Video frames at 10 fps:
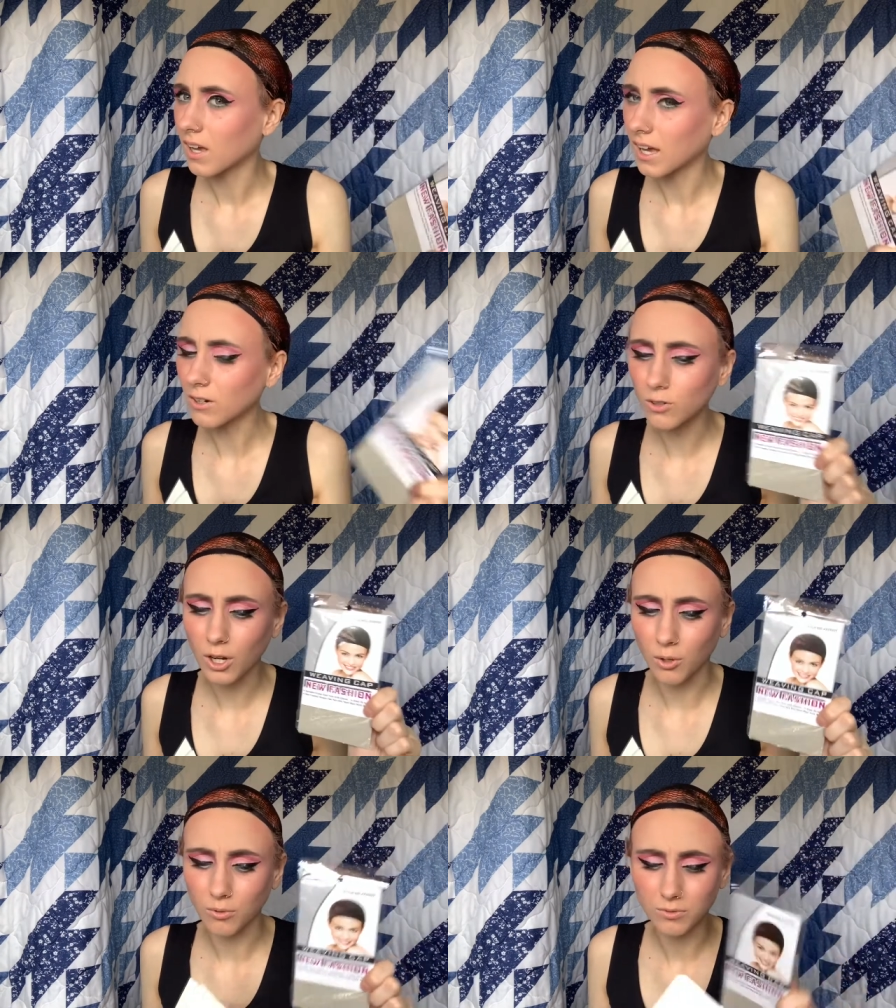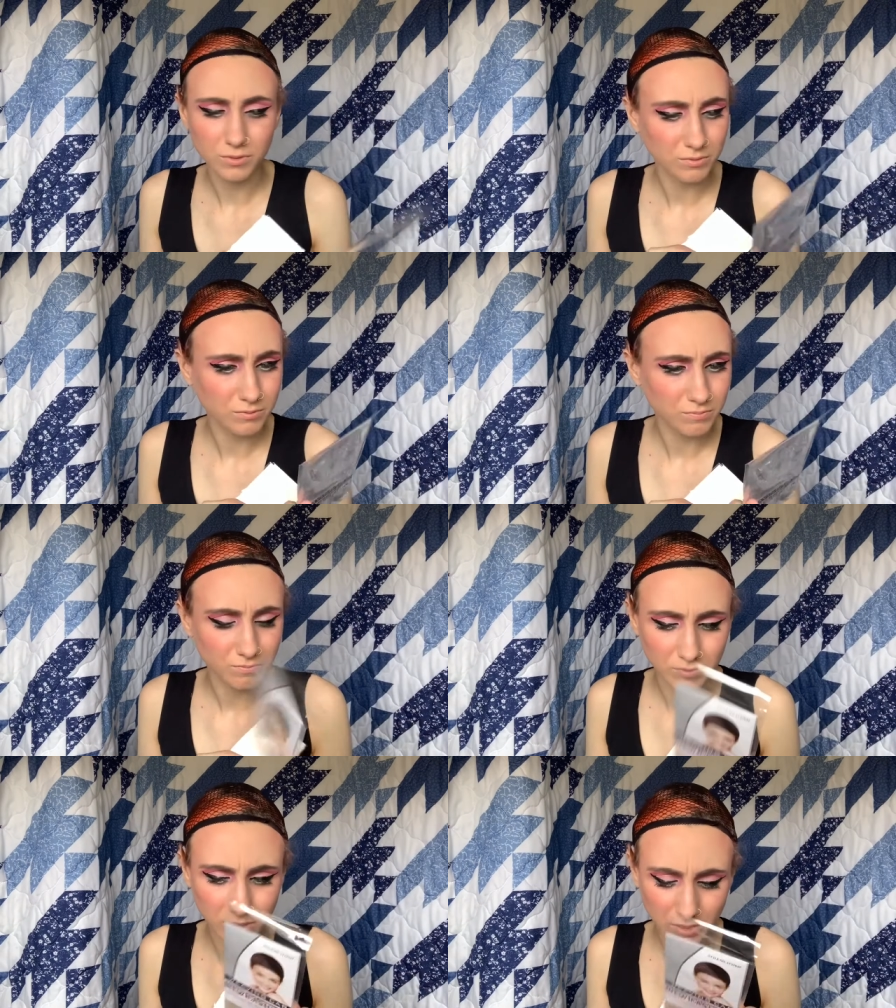I don't know.
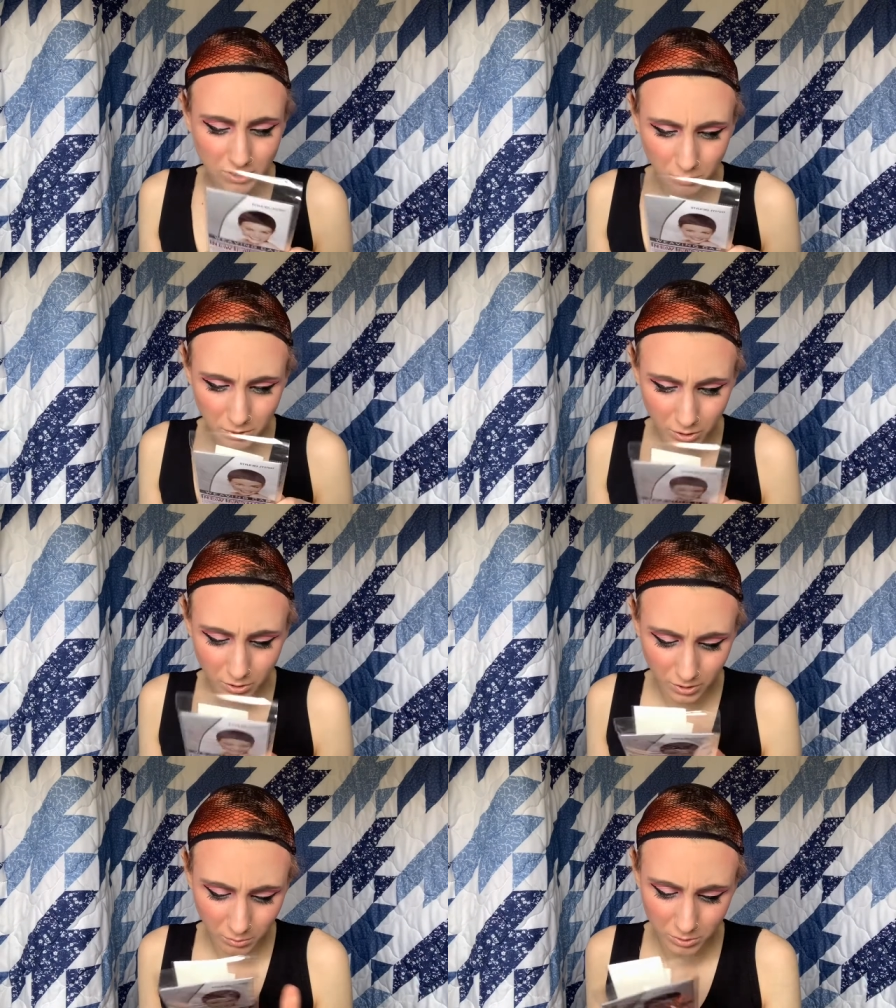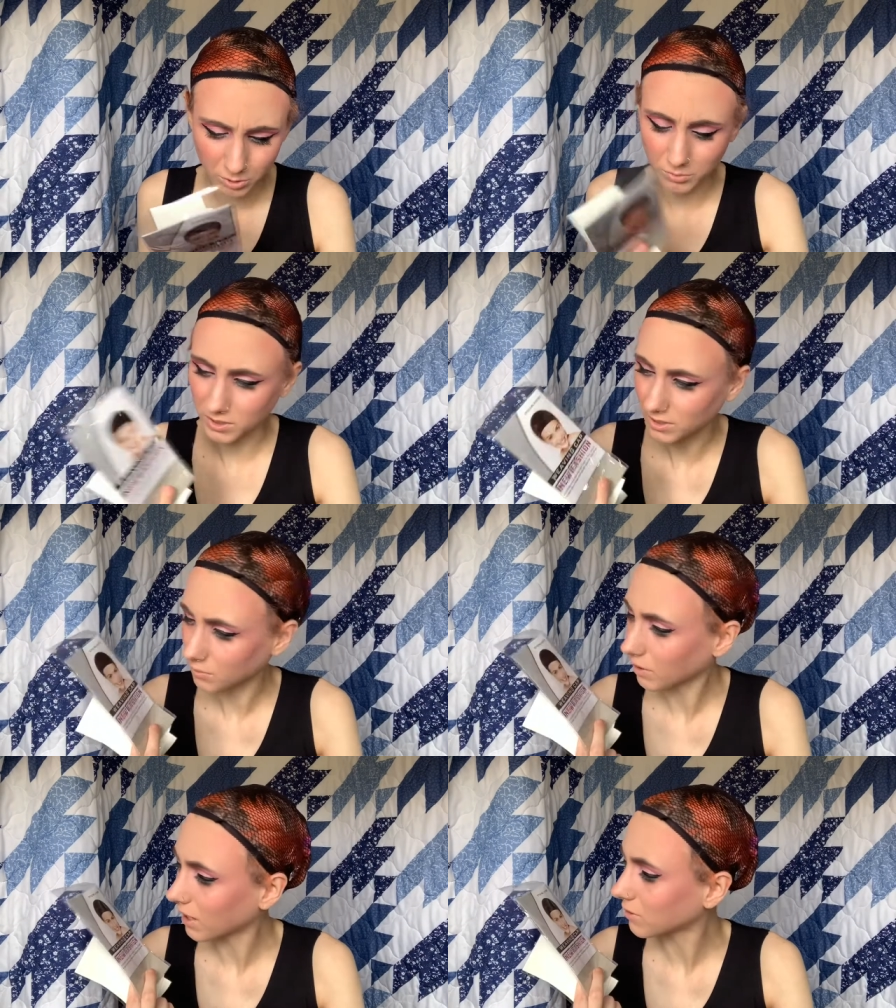Does this come in here? I'm assuming it
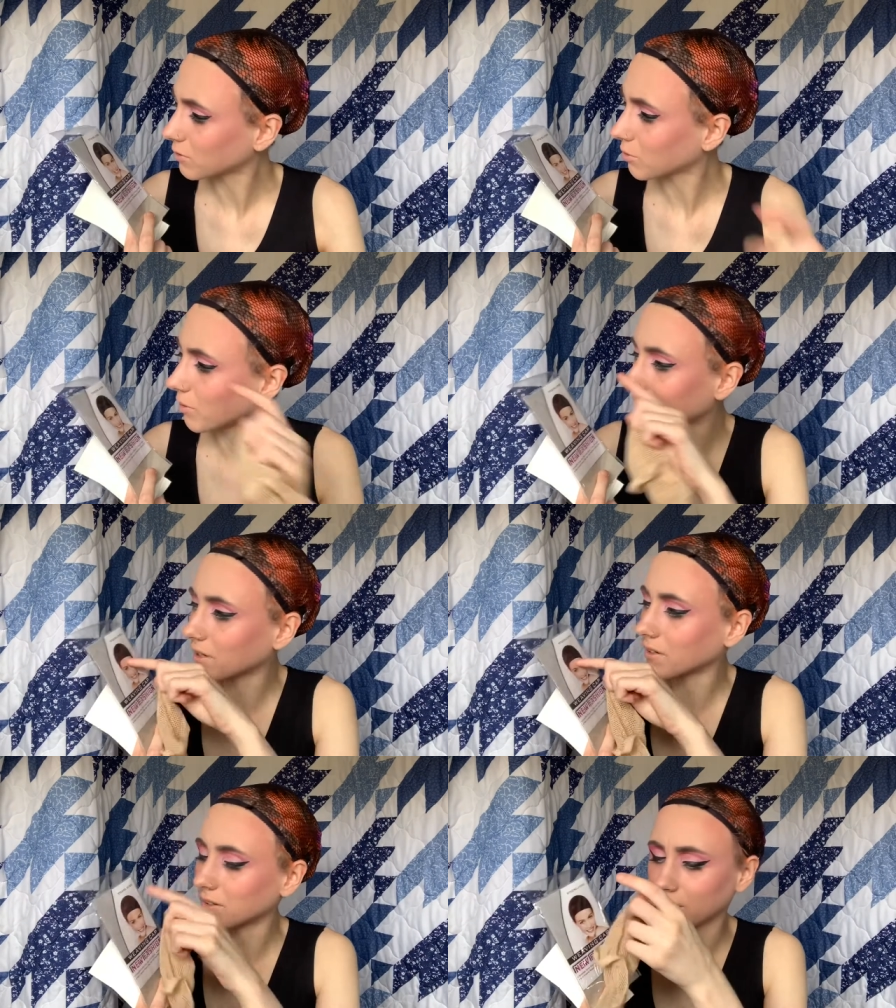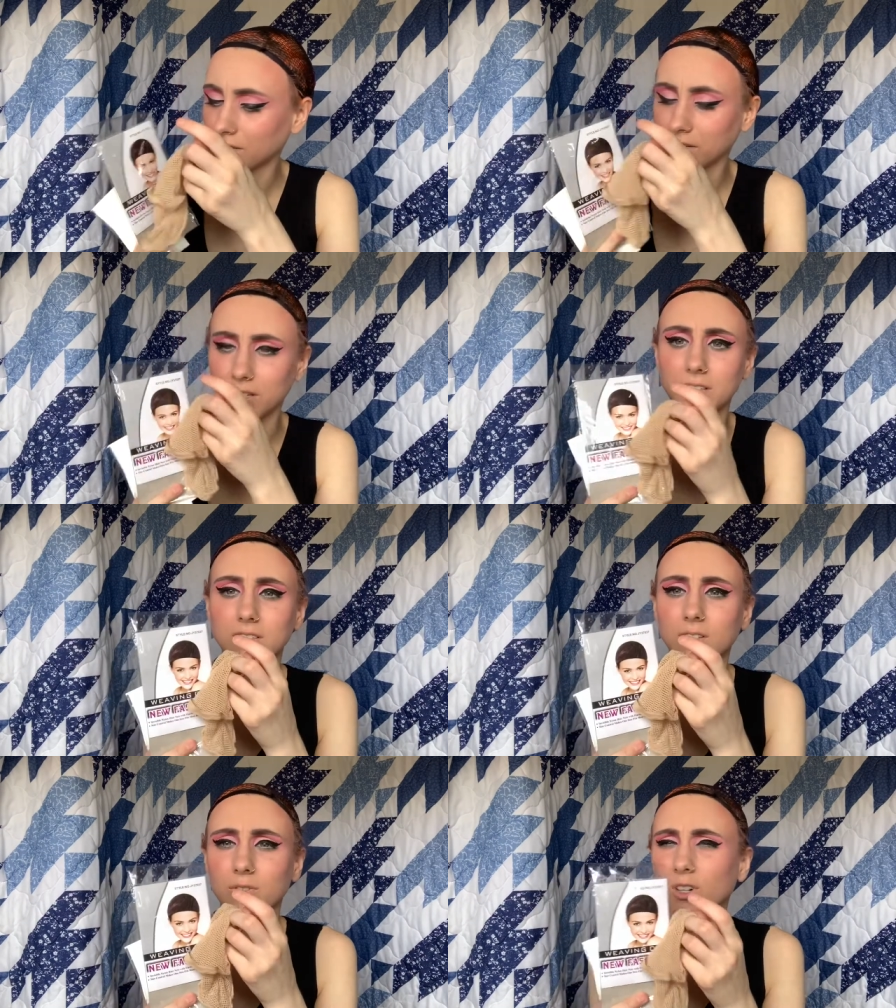did, but I don't know why it's a
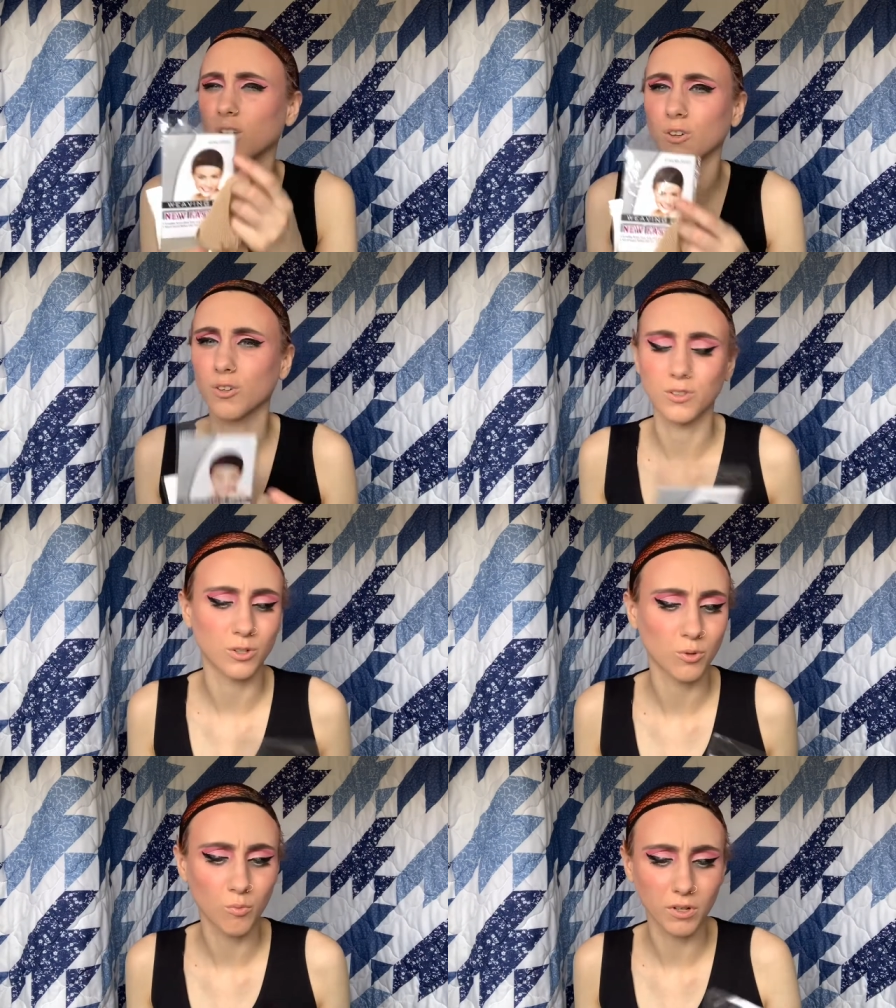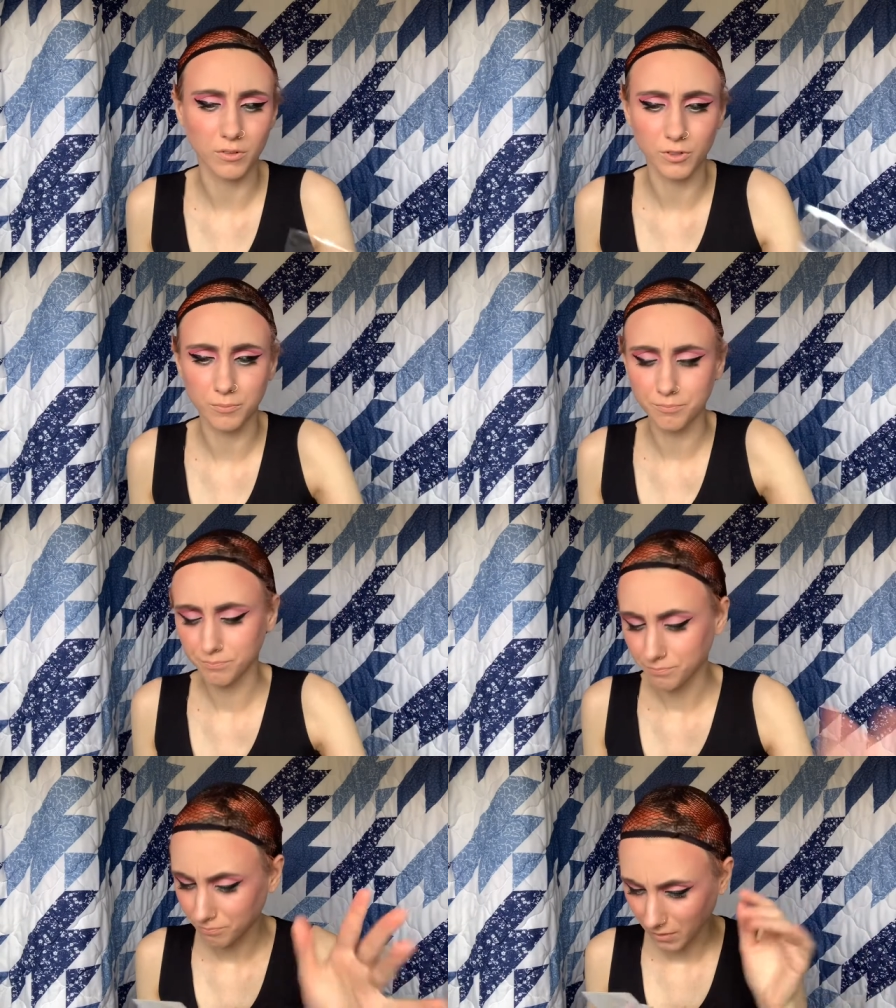different color on there. Whatever.
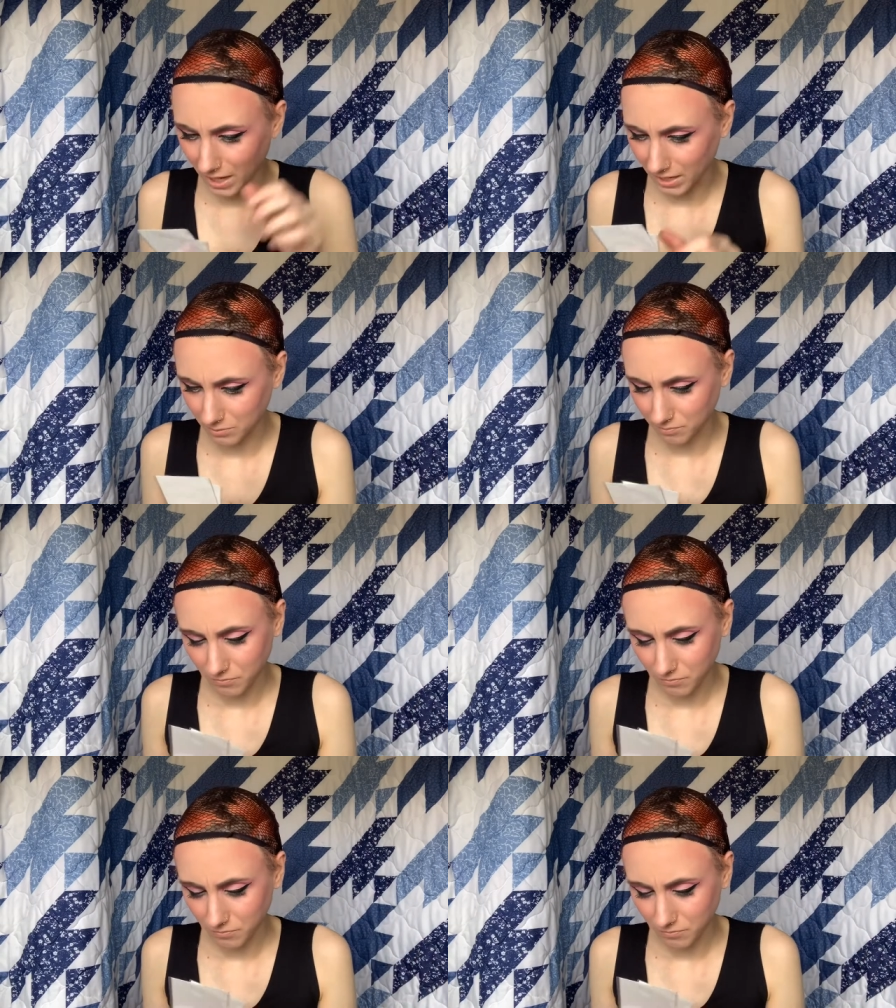That.